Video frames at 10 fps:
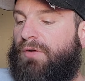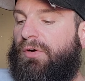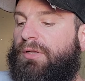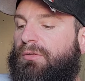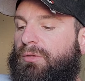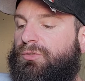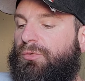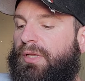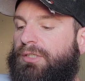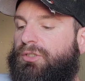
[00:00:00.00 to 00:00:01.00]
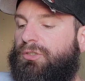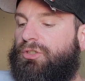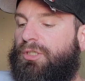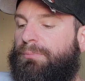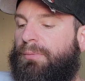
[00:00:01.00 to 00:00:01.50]
Very close
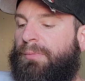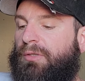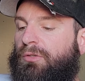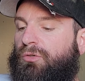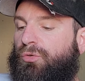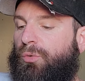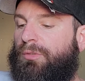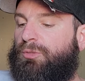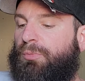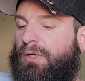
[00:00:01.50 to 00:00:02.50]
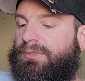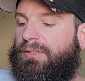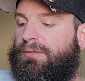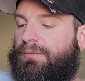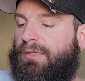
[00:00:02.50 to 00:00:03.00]
relationship among the crew was
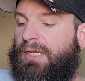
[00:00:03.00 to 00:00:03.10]
present